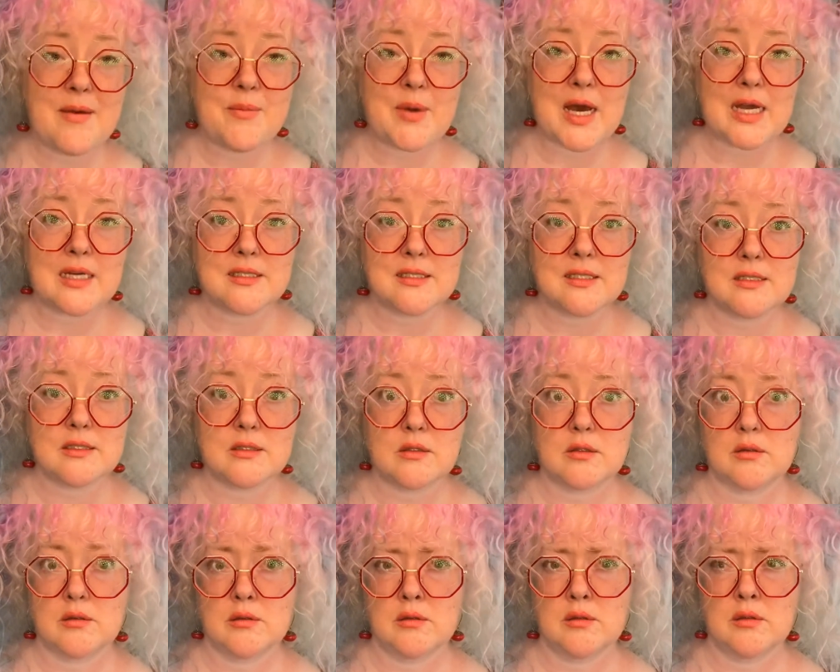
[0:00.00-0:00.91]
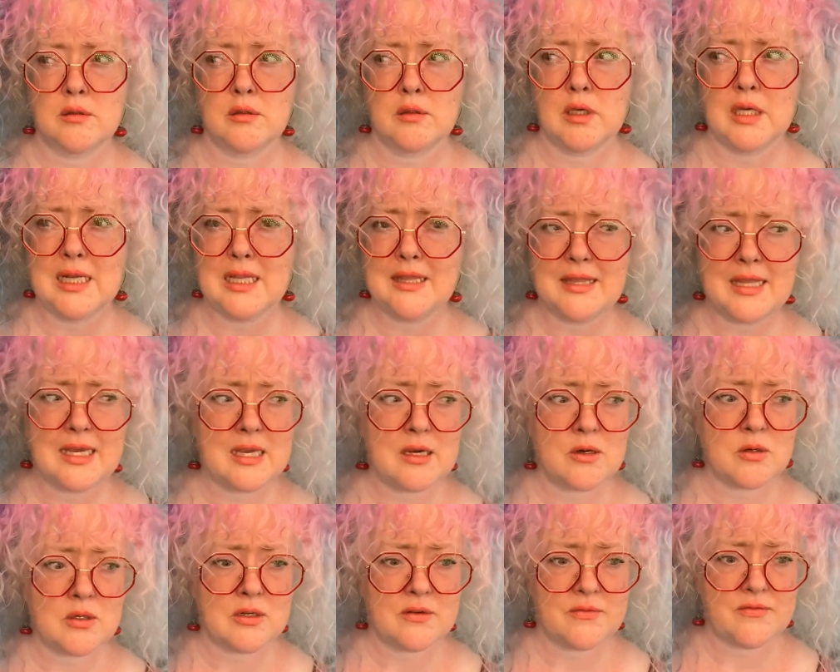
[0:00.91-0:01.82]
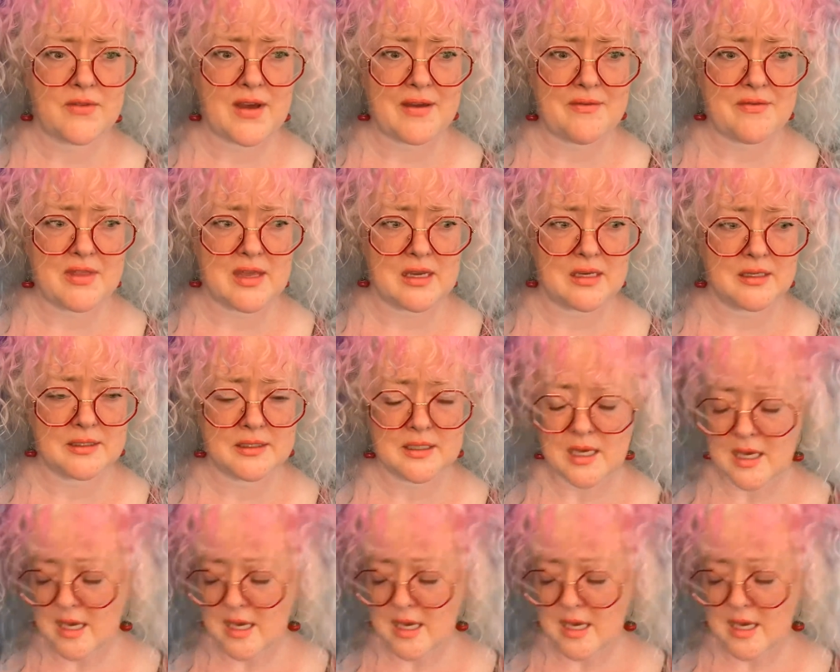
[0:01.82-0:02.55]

boxes. I didn't think I ordered five things.